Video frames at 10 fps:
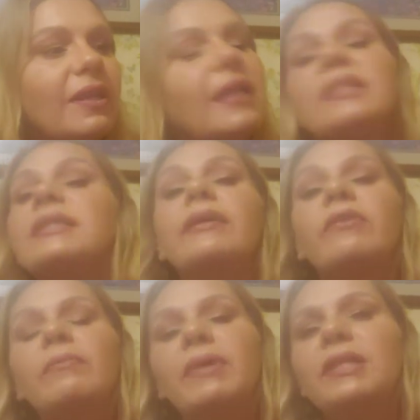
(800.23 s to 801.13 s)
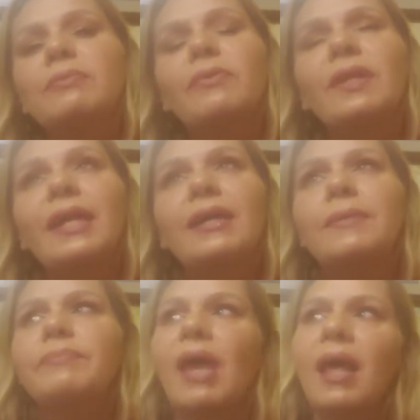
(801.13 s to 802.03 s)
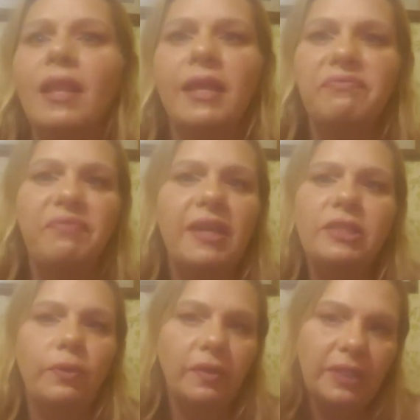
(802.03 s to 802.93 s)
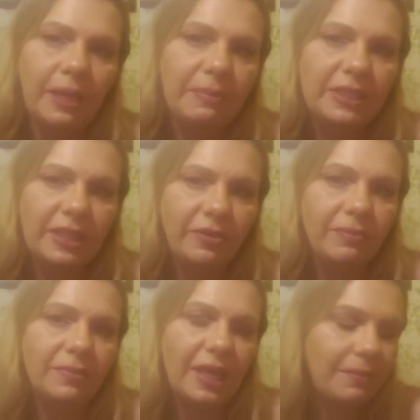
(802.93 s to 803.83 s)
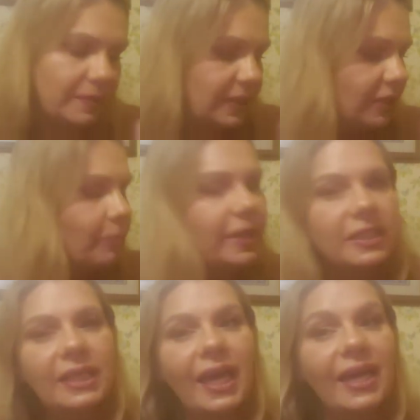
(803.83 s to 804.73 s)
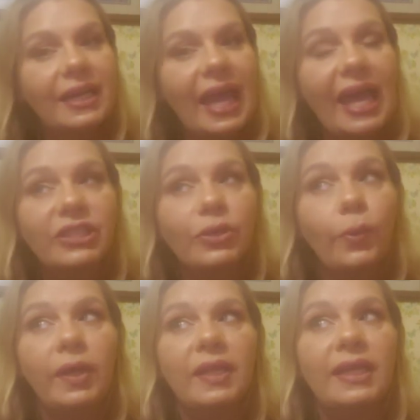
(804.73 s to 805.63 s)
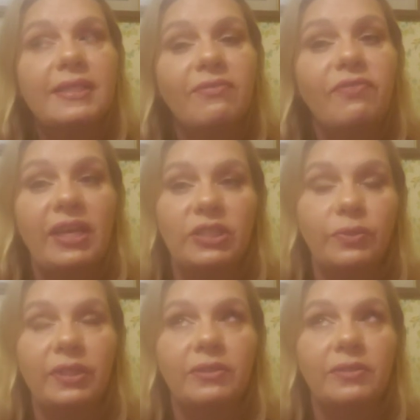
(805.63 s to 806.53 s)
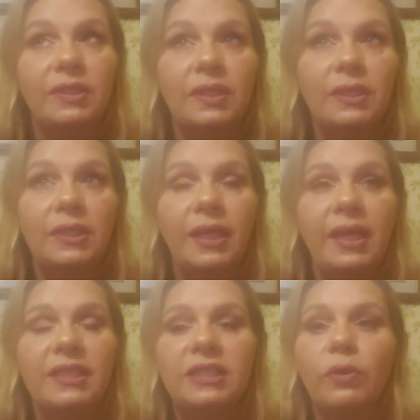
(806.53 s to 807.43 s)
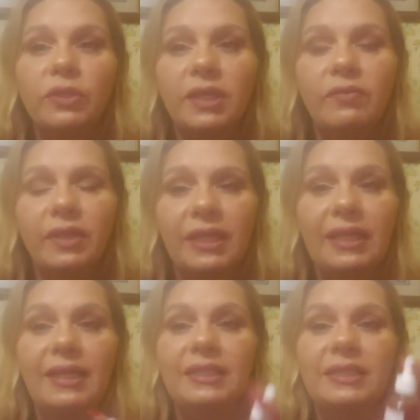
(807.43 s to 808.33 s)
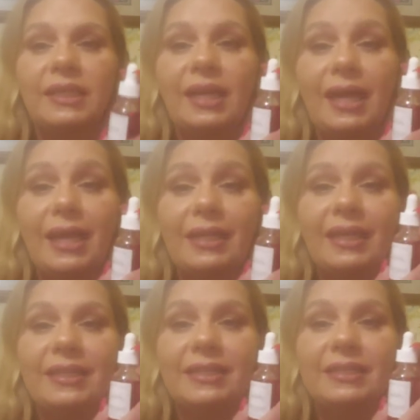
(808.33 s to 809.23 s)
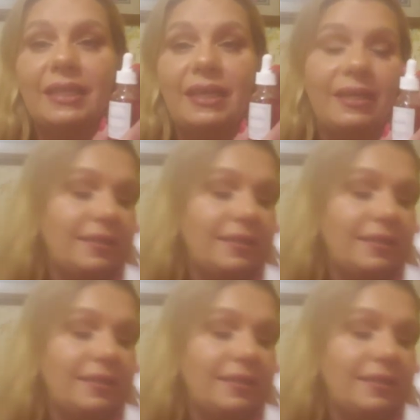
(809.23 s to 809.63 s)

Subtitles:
like a serum, but it's more like a face oil type of serum type of deal, but it's not as oily as a face oil. It soaks in really nicely. I like this a lot.